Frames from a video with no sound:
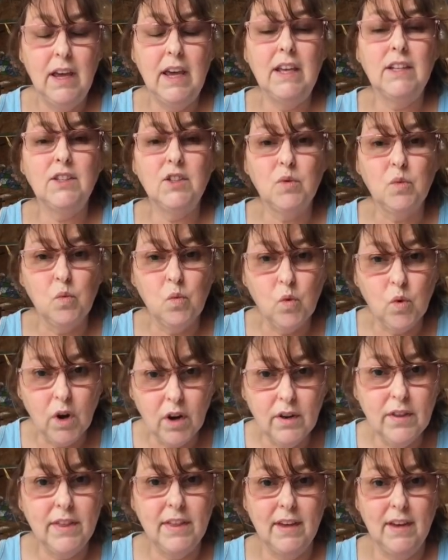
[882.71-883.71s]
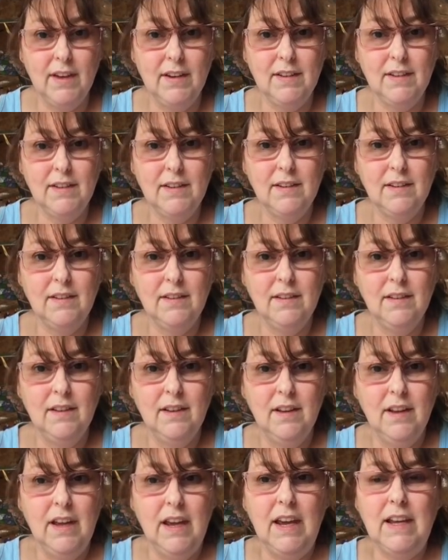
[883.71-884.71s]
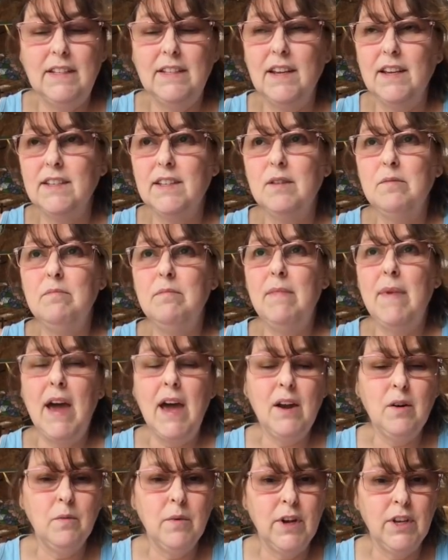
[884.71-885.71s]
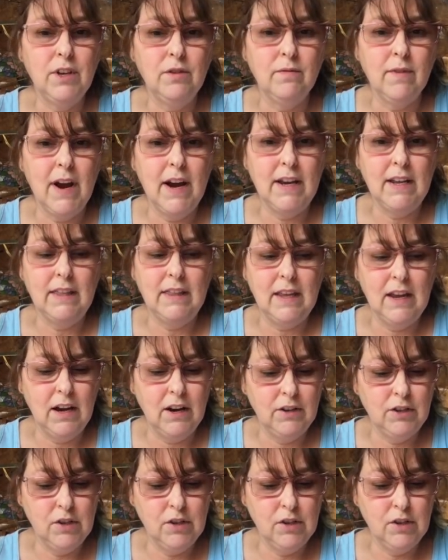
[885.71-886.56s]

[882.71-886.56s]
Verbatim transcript: It's worth it. It doesn't matter what you write in there.